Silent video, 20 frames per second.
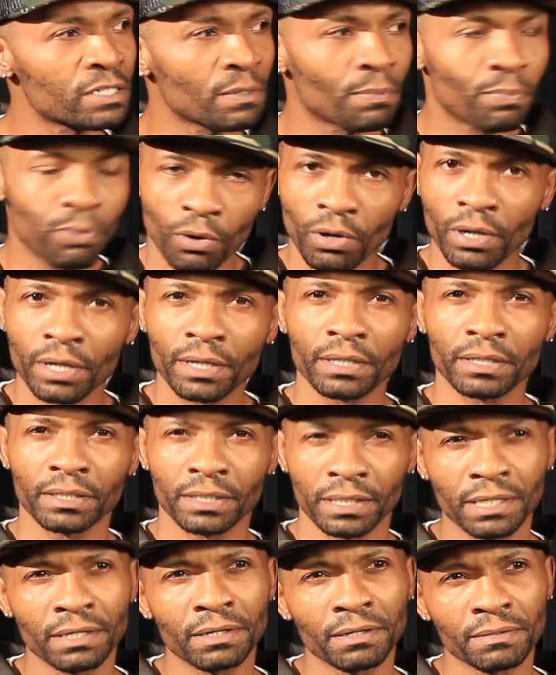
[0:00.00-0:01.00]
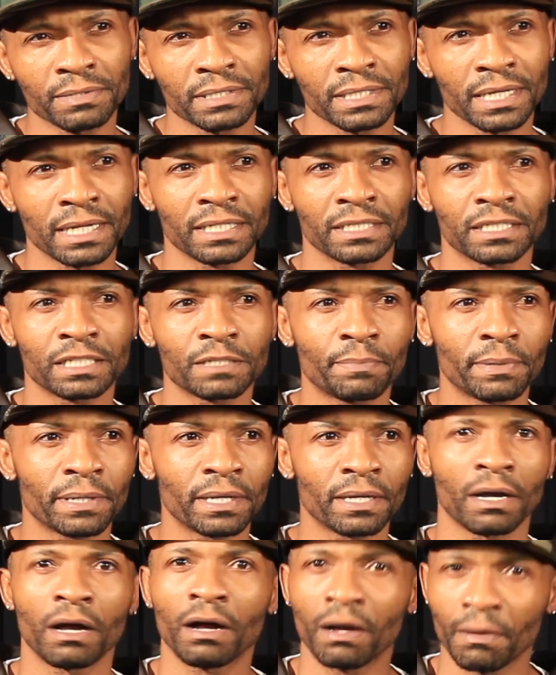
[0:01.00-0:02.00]
Support, you get what I'm saying? Just
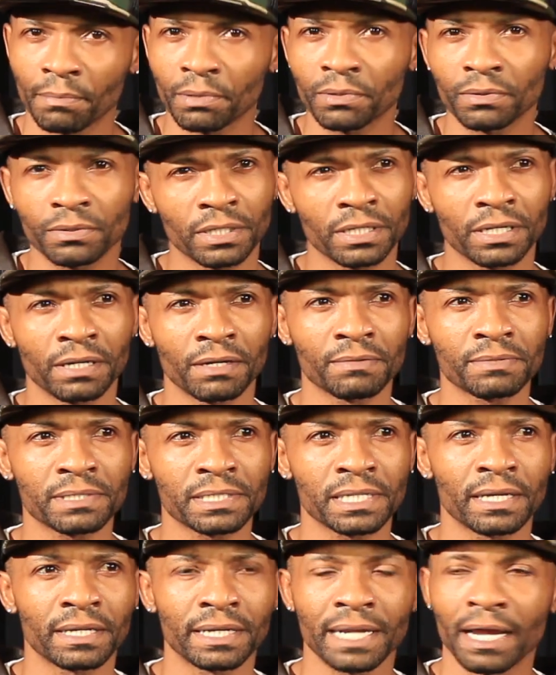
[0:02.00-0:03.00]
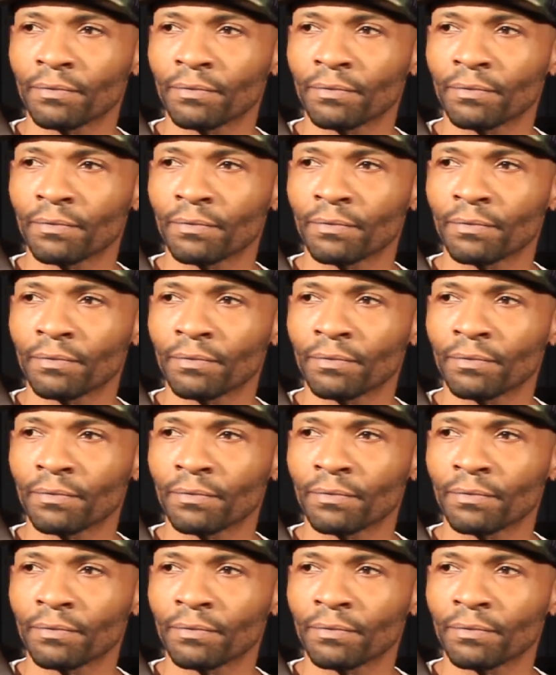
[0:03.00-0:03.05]
being humble, you get what I'm saying?